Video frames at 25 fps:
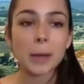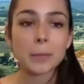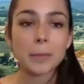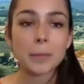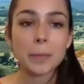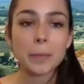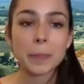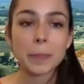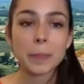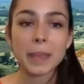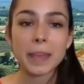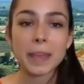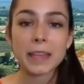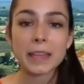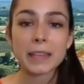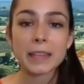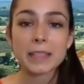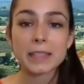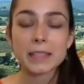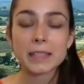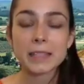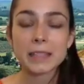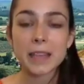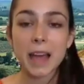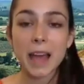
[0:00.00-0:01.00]
It
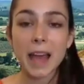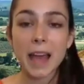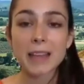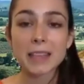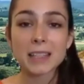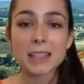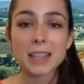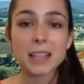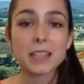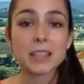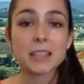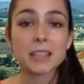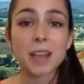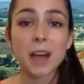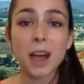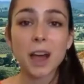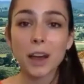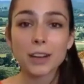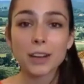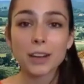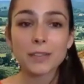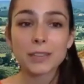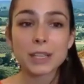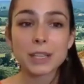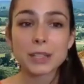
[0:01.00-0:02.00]
has a ton of
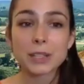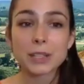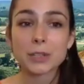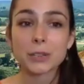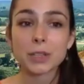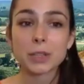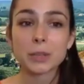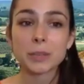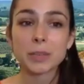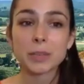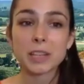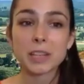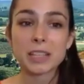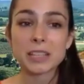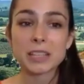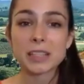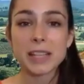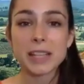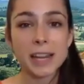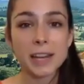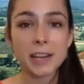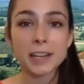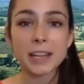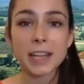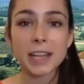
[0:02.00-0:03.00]
history because the
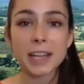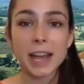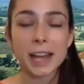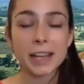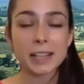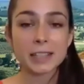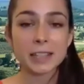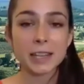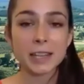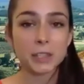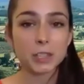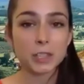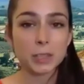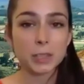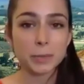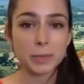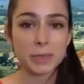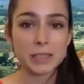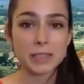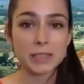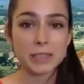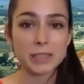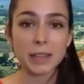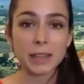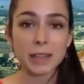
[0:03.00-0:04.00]
area has actually
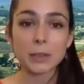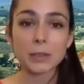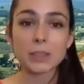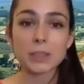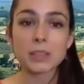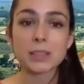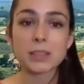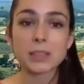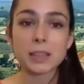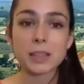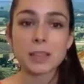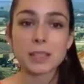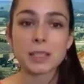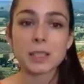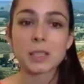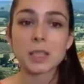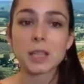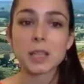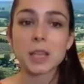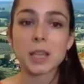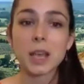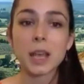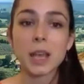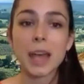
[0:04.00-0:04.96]
been settled since